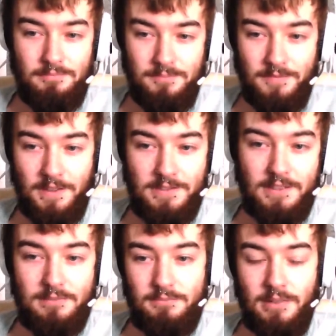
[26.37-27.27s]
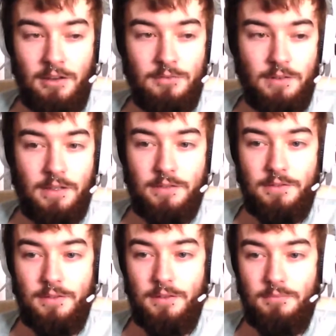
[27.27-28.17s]
fixing little
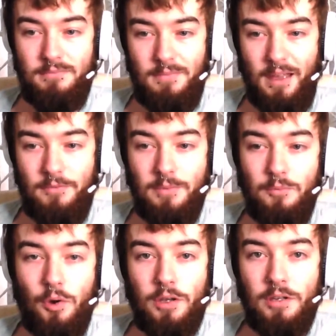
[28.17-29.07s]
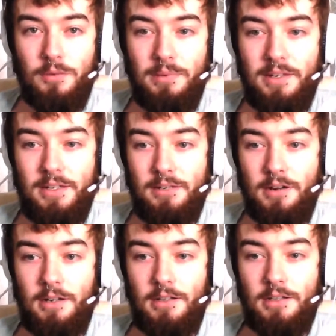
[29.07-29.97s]
things that haven't been working completely
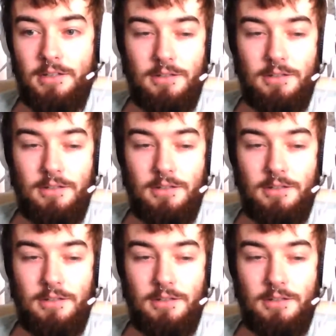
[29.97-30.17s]
correctly